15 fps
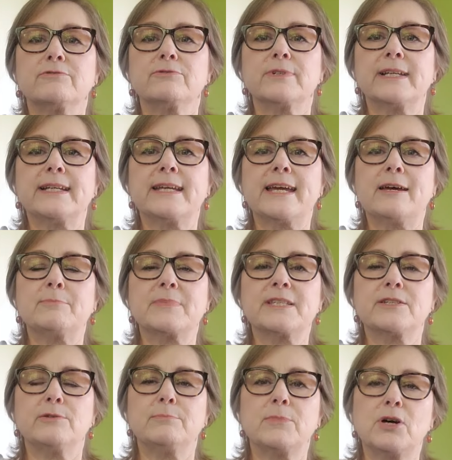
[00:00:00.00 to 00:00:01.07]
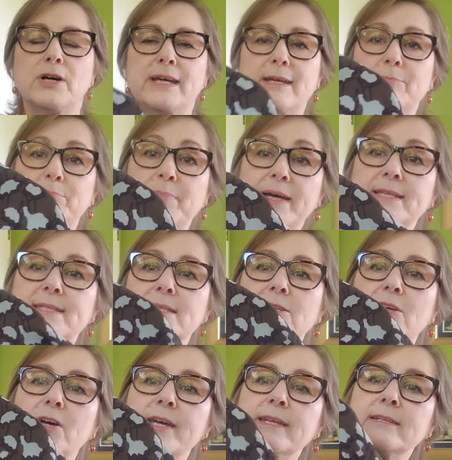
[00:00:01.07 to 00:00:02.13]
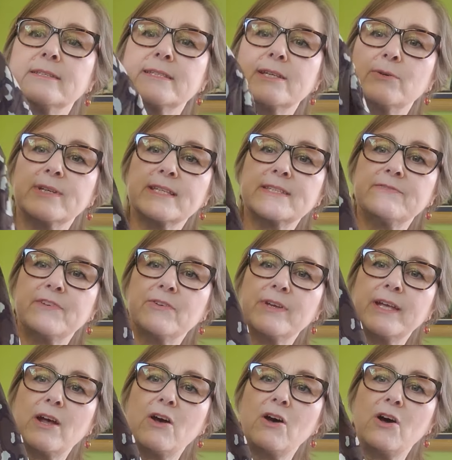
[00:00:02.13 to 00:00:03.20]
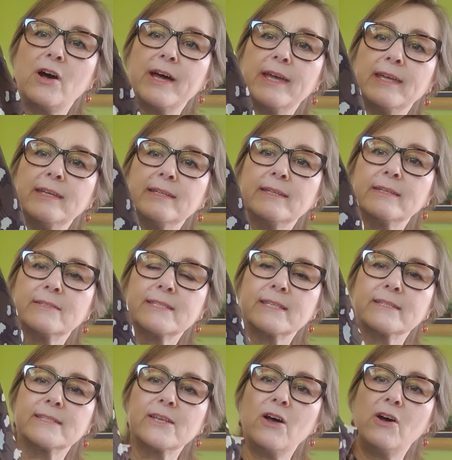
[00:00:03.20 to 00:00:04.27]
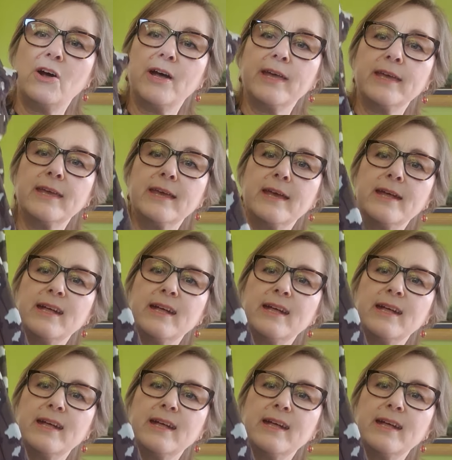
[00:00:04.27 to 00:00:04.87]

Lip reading: of really comes to my bust line. So it is very high, sits high,